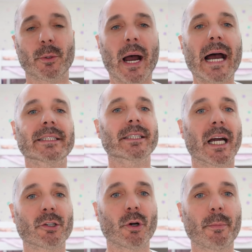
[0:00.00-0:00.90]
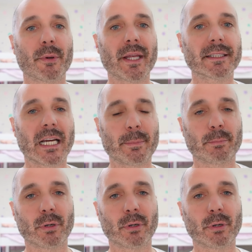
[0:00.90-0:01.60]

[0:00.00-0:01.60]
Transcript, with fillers: So I did not grow up with that type of